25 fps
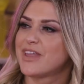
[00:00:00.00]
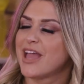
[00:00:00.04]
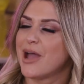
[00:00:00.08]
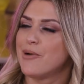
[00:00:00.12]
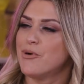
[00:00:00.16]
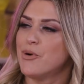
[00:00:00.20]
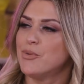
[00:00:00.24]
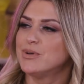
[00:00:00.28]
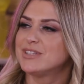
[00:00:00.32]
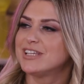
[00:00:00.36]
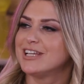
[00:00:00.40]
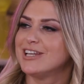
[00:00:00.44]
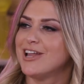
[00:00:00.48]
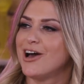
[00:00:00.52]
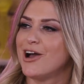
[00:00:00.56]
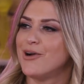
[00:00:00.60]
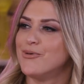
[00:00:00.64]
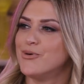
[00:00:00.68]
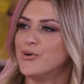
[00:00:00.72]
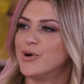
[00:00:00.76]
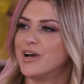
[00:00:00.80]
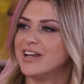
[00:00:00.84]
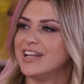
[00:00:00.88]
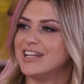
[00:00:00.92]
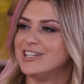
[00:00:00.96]
Yeah, what was it like
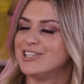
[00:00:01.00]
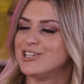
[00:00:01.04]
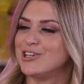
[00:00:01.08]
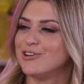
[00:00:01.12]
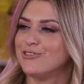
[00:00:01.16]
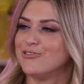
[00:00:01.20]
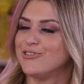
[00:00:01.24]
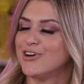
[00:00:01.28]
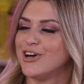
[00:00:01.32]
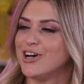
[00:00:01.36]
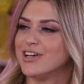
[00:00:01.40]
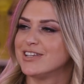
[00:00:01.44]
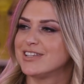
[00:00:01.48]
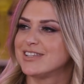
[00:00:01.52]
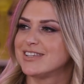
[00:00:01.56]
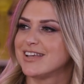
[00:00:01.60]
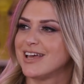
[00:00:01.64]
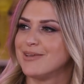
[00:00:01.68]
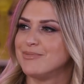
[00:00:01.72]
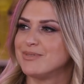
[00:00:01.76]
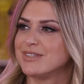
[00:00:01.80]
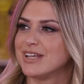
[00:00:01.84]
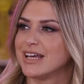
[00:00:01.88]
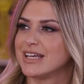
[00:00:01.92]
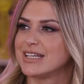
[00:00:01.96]
walking into your first
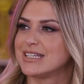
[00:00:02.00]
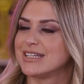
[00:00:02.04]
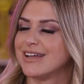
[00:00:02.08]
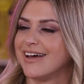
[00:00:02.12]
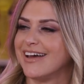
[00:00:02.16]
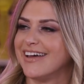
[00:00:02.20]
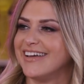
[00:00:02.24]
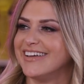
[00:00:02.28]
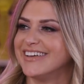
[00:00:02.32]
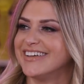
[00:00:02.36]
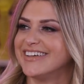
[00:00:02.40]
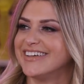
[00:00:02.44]
same-sex date?